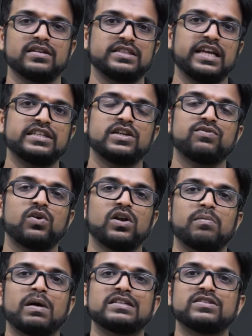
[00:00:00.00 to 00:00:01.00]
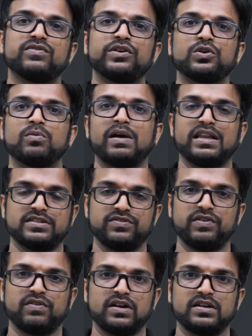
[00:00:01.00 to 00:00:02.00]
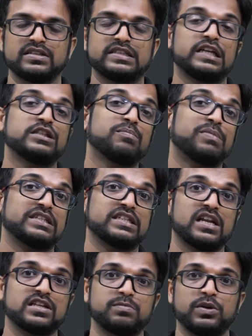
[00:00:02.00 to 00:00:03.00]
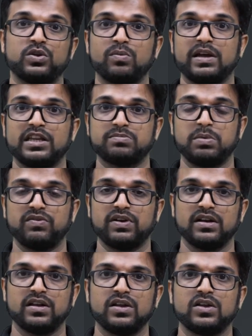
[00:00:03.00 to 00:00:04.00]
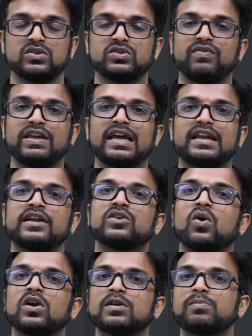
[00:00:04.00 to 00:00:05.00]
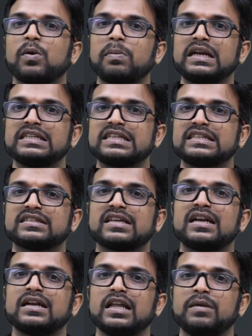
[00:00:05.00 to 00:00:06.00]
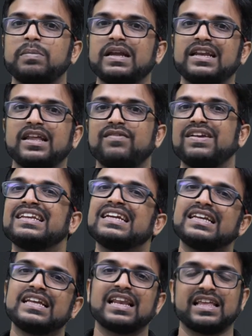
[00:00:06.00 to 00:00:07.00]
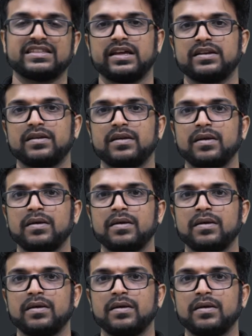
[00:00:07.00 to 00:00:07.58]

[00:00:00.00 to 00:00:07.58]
change in volume as V2 minus V1, change in pressure as P2 minus P1. So we can write all the property changes are dP, dV, dt like that.